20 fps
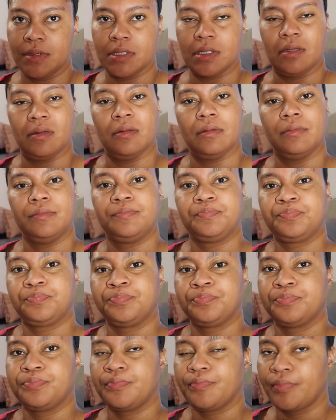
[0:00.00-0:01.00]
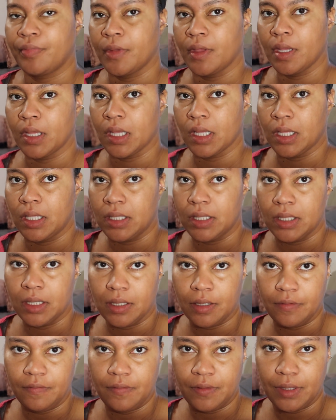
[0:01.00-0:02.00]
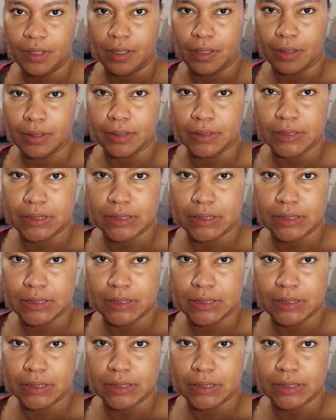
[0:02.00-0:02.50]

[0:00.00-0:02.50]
So hopefully y'all can